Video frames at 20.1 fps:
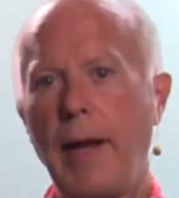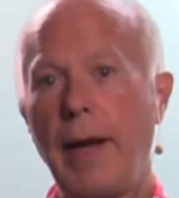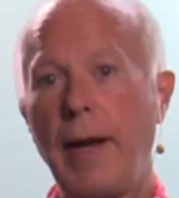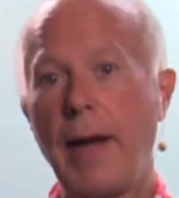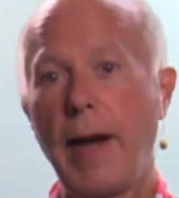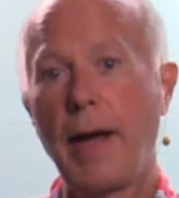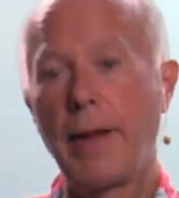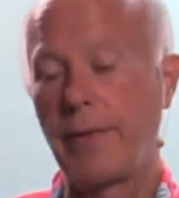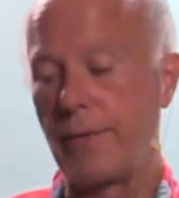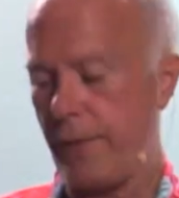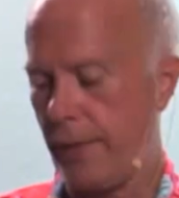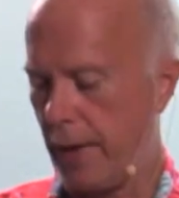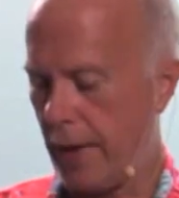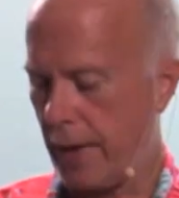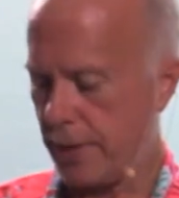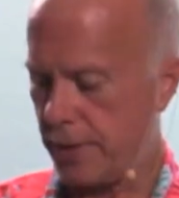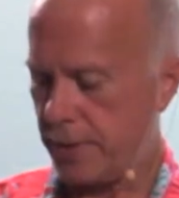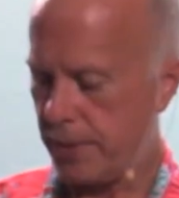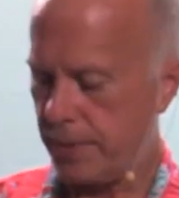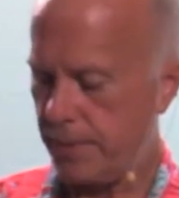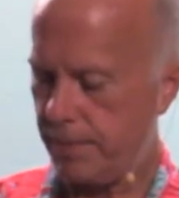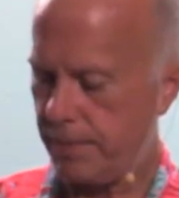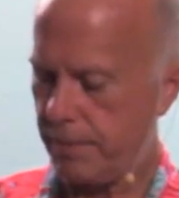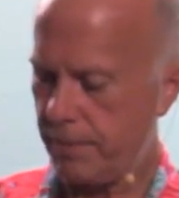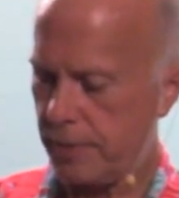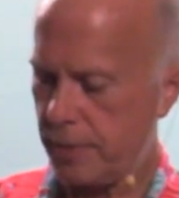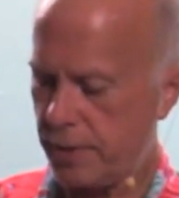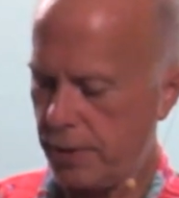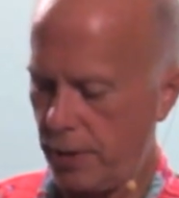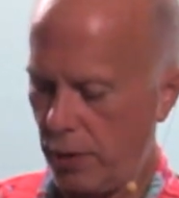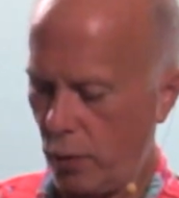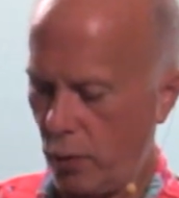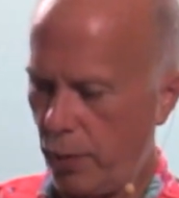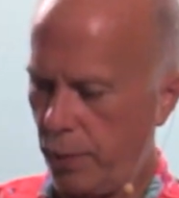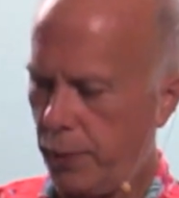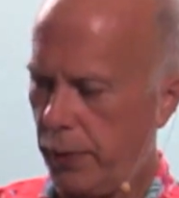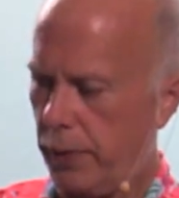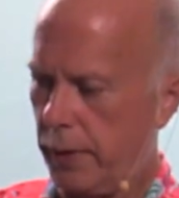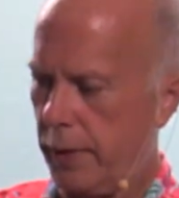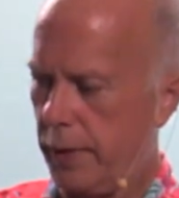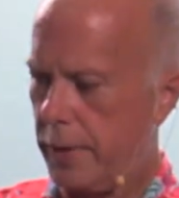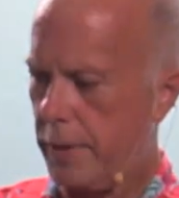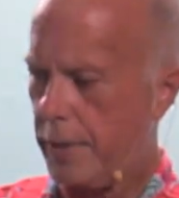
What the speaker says: now the vest. So we'll pull this